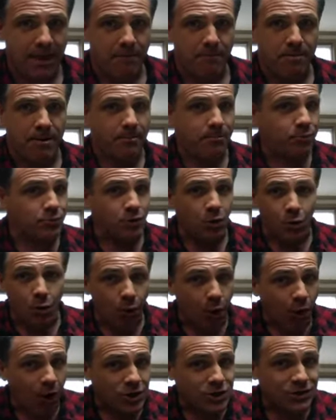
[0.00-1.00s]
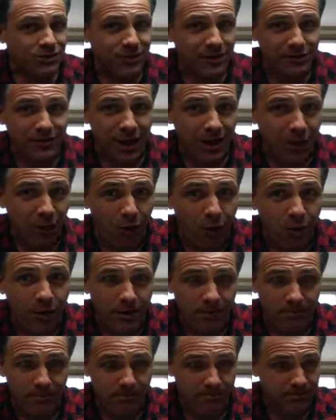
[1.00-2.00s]
people don't watch video that
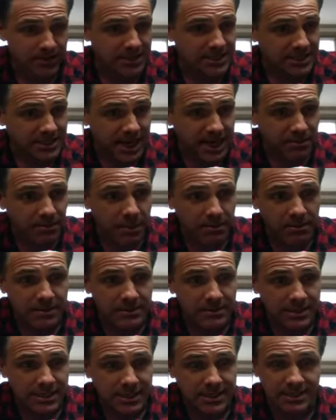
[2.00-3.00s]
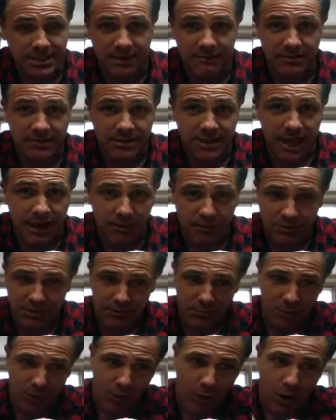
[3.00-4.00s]
long. They decide maybe in six, seven seconds
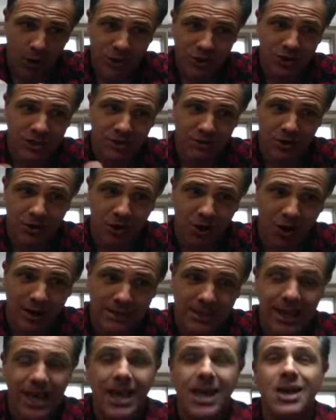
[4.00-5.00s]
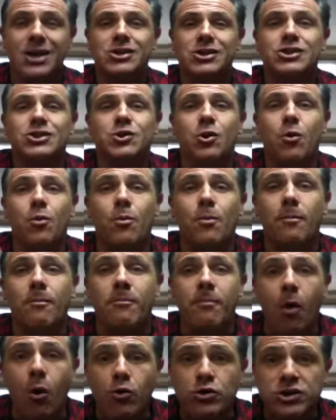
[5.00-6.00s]
I'm gonna watch this or not. So
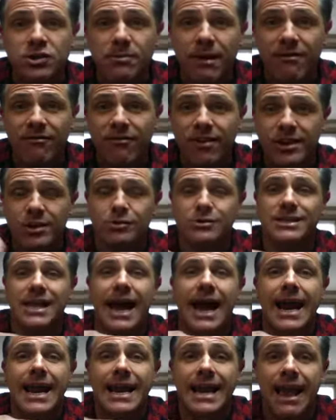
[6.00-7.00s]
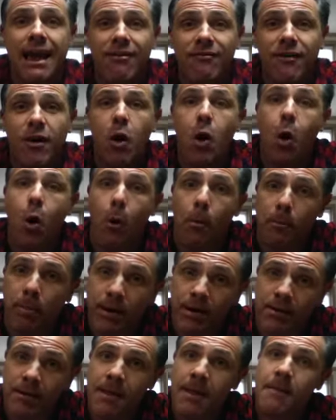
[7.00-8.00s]
most of my videos, I never
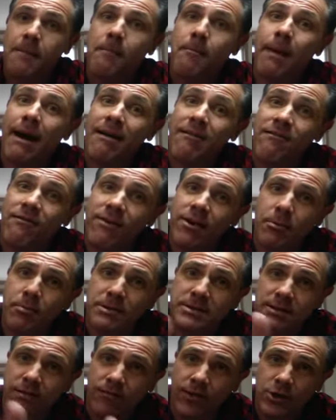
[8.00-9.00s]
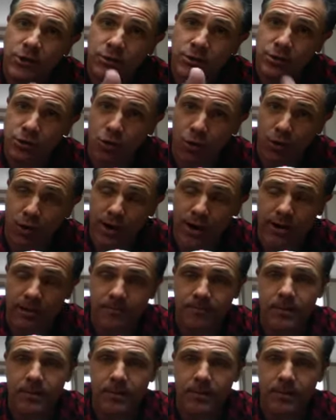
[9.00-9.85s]
open my video presentation with story.